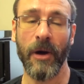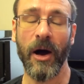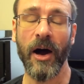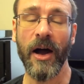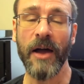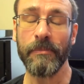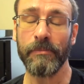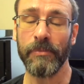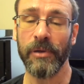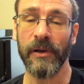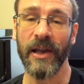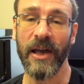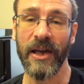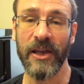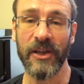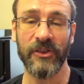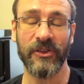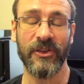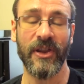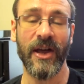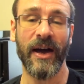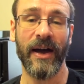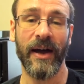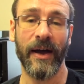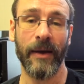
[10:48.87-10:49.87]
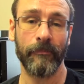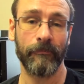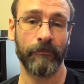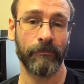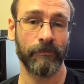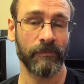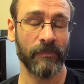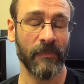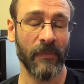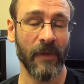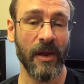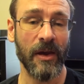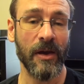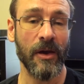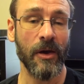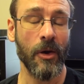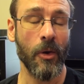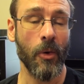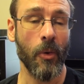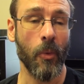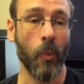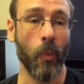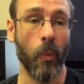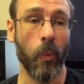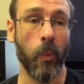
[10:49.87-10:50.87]
I played that
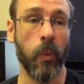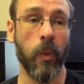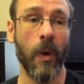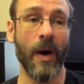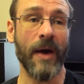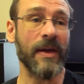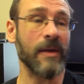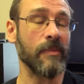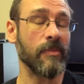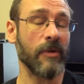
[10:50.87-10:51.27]
way